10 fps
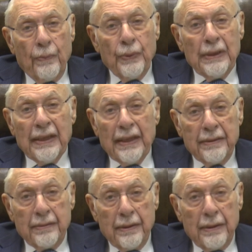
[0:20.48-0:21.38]
we
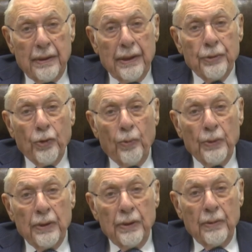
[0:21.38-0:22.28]
led a
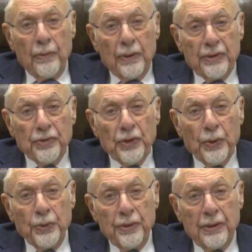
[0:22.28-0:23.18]
normal, what is
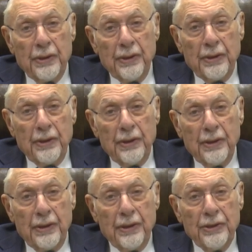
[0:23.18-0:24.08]
known
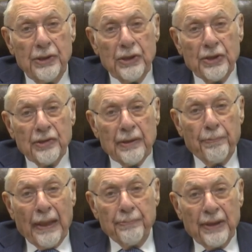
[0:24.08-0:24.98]
in Yiddish as a
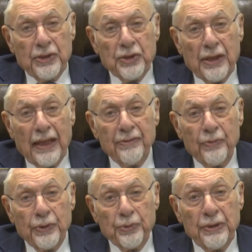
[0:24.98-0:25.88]
balbatish
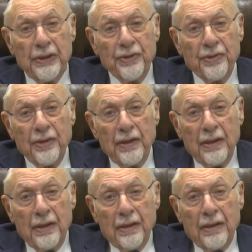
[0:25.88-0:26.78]
life, which means
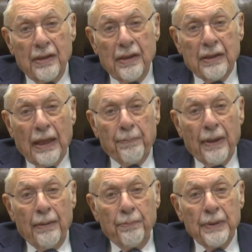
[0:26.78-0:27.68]
an
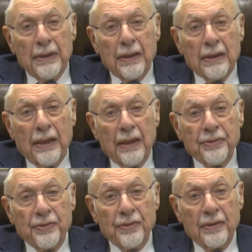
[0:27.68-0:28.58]
upper middle
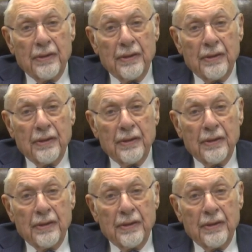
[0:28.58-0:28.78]
class